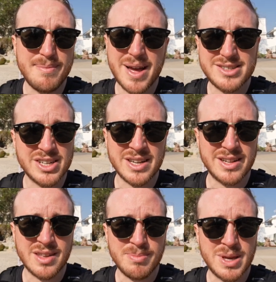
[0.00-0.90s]
imagine
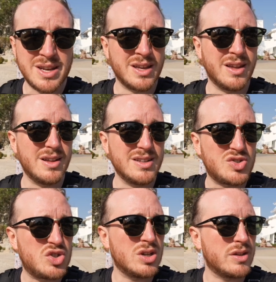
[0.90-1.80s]
anything beating it.
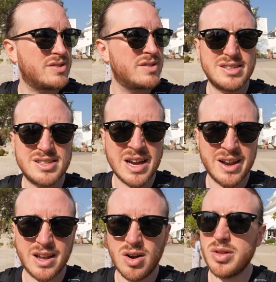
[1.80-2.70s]
It's just
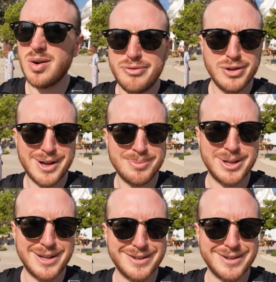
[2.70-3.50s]
stunning, although I feel like I'm gonna get